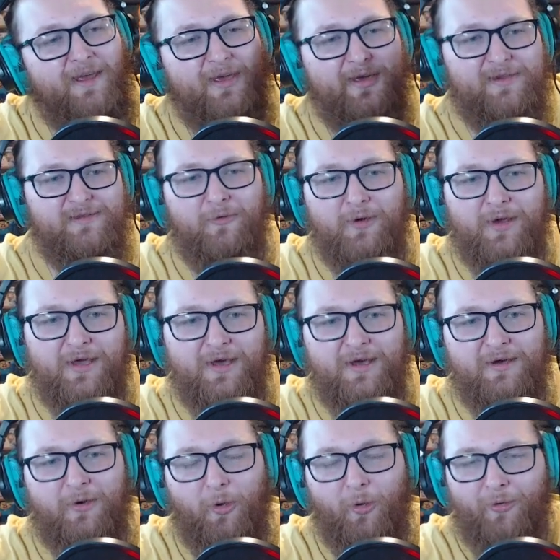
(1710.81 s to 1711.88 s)

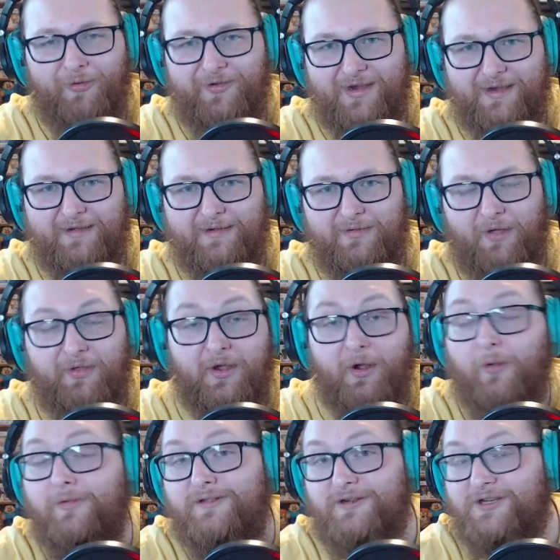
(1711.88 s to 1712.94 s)
Exodia ulti that the
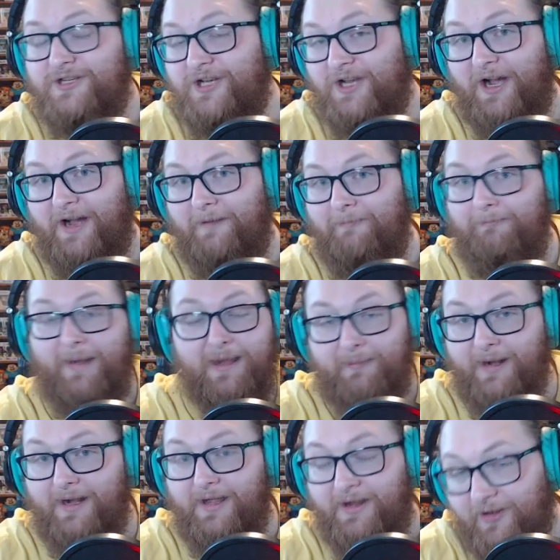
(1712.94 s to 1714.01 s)
OCG got many,
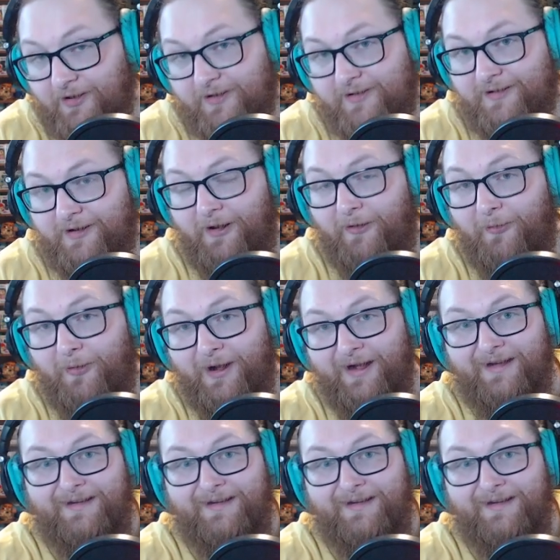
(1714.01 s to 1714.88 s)
many years ago.